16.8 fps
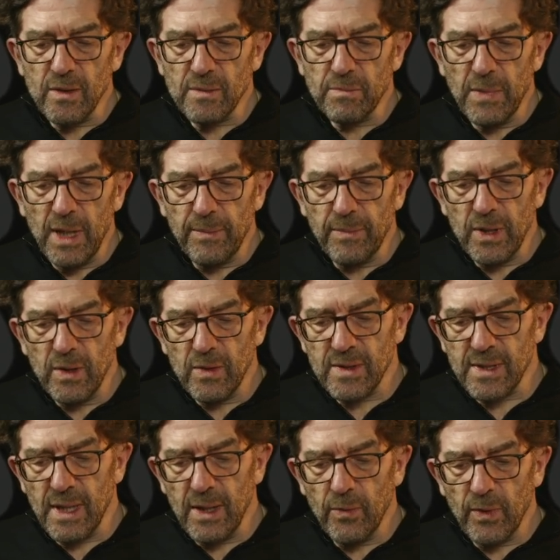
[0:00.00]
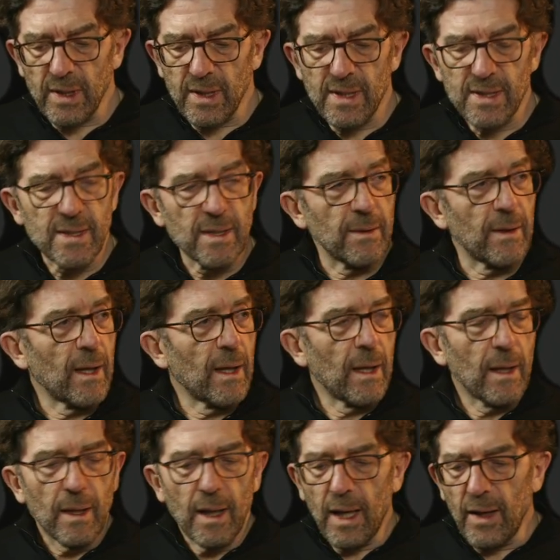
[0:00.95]
Maybe you say what is the
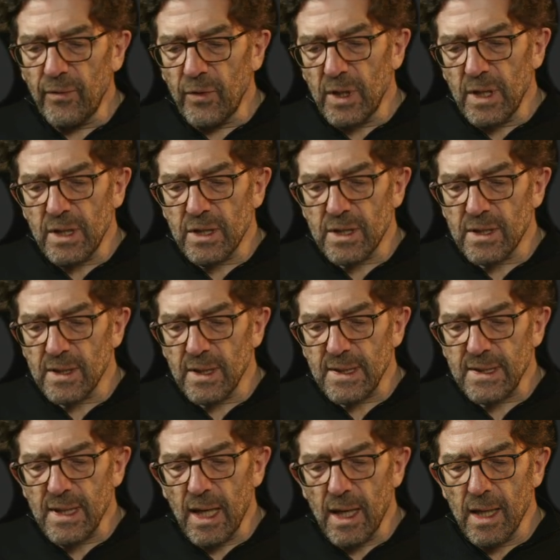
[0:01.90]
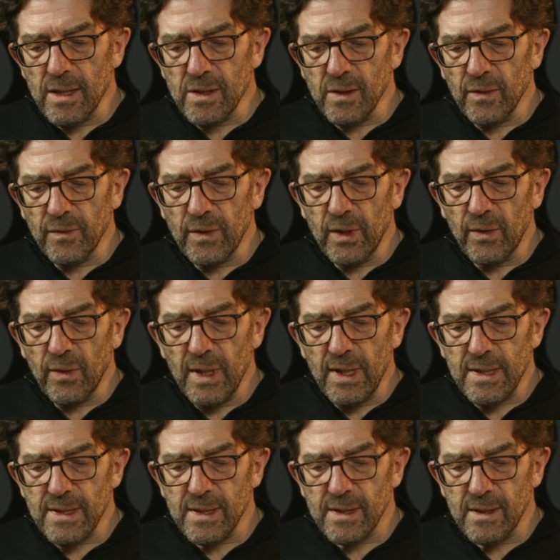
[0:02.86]
average size of the
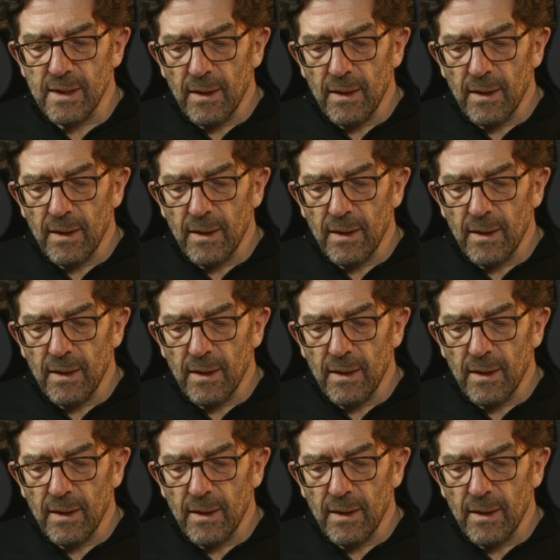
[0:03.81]
risks.